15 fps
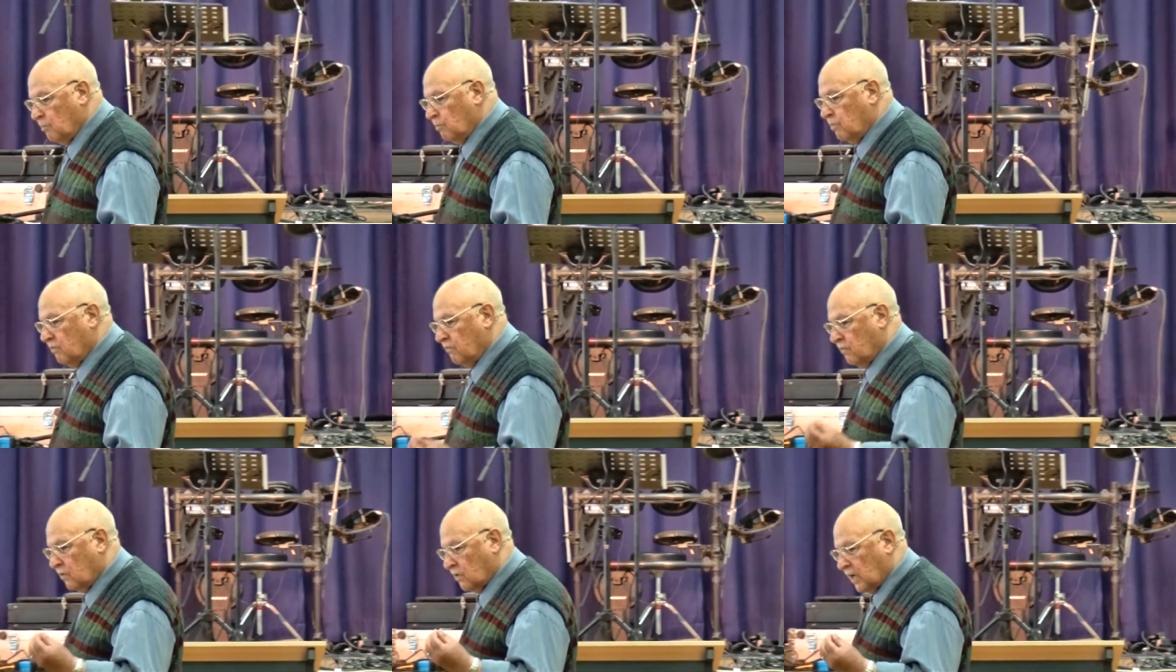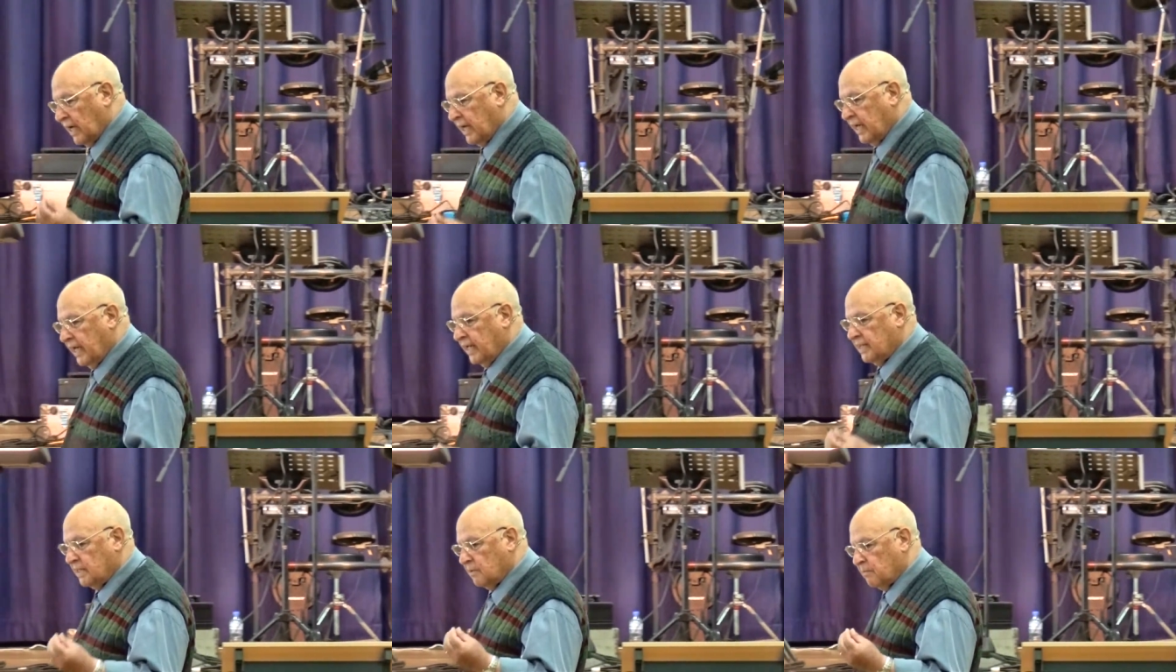before I
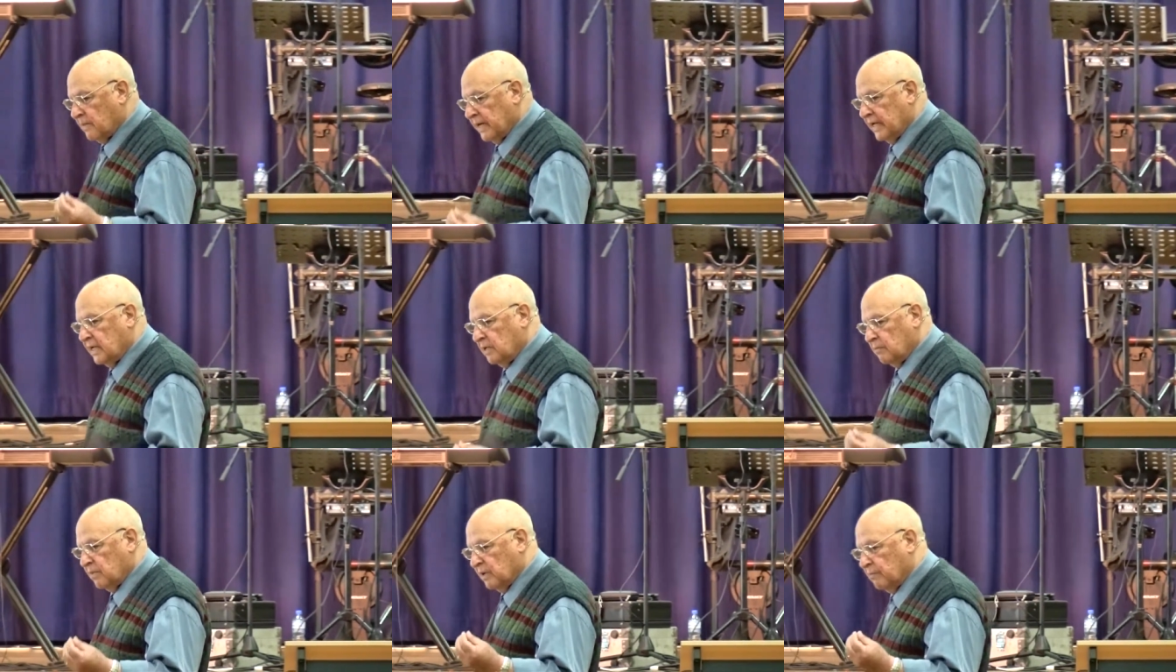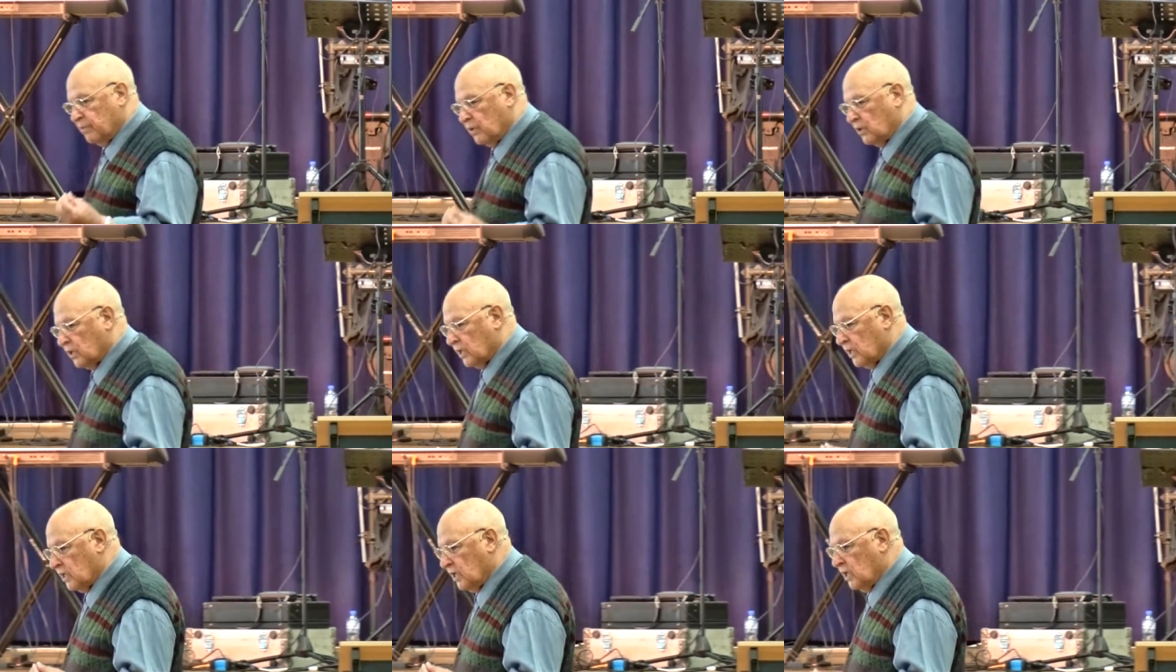had the money in my
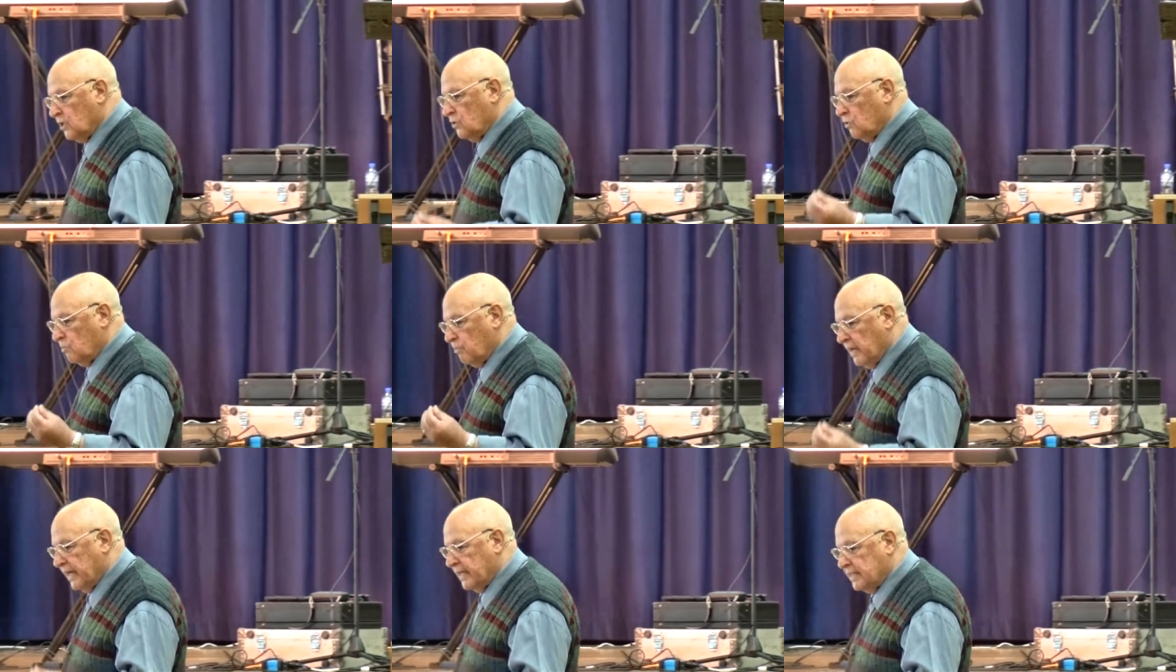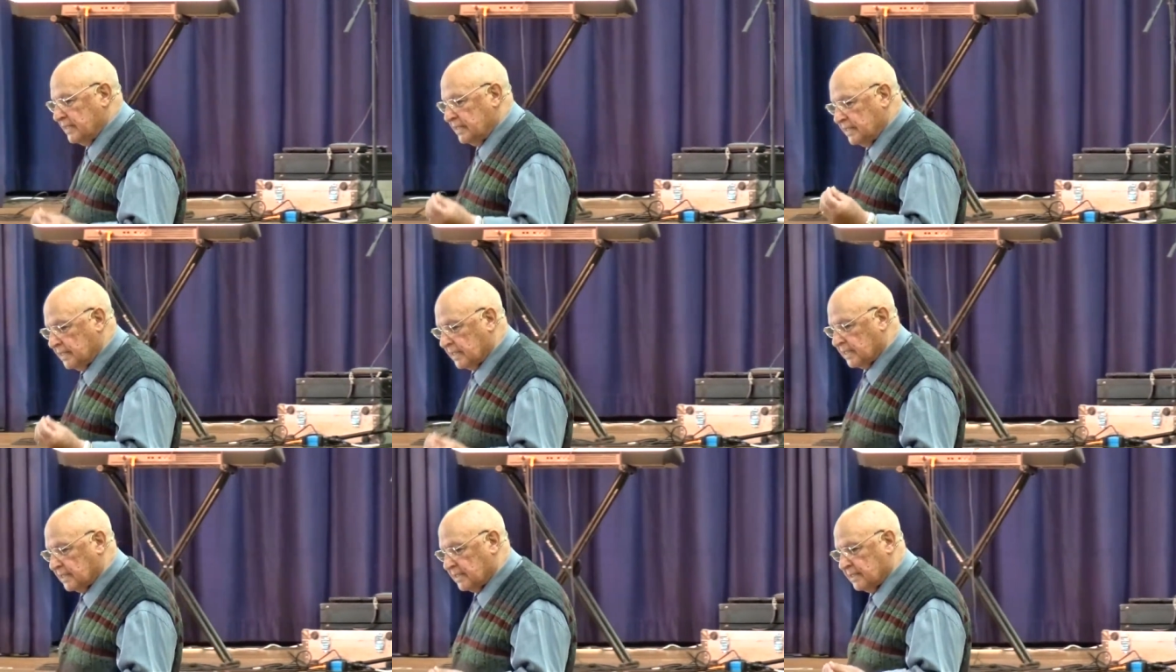pocket to buy the
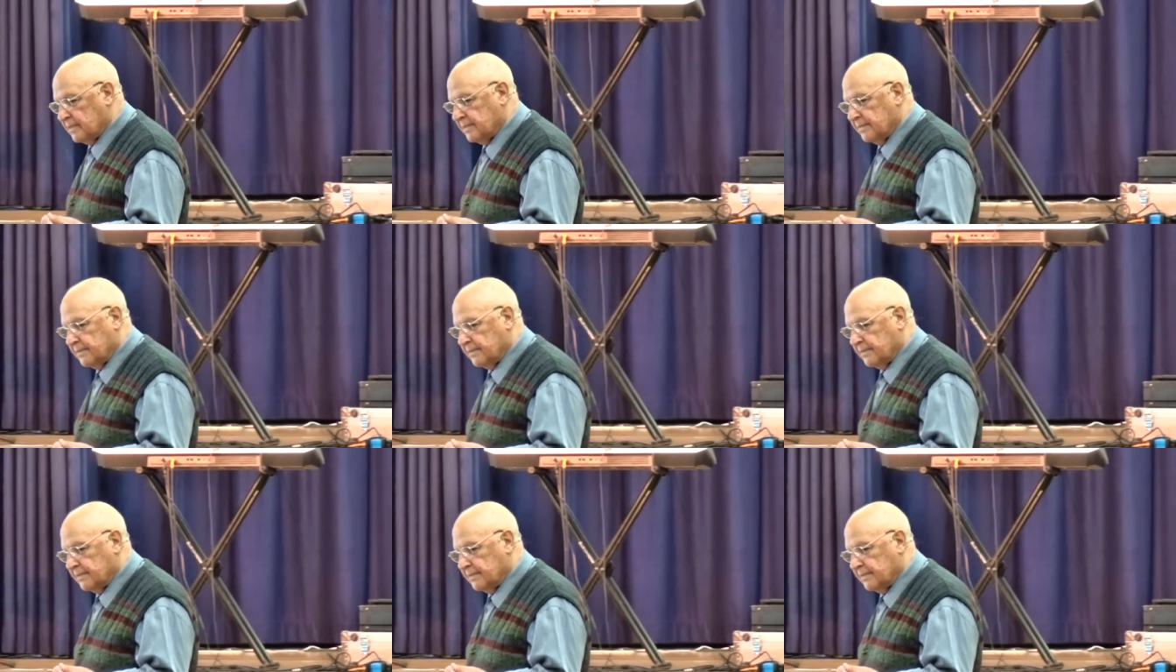ticket?